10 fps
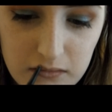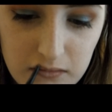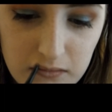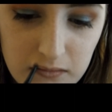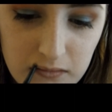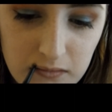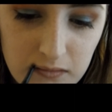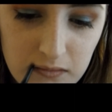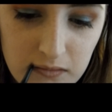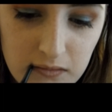
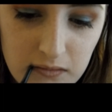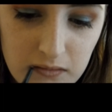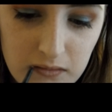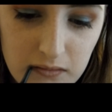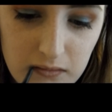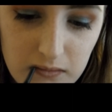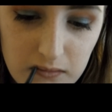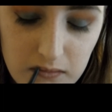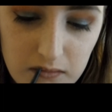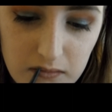
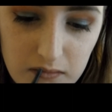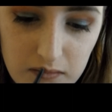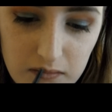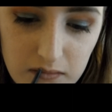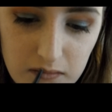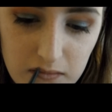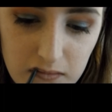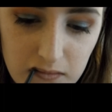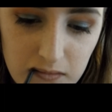No one is speaking in this clip.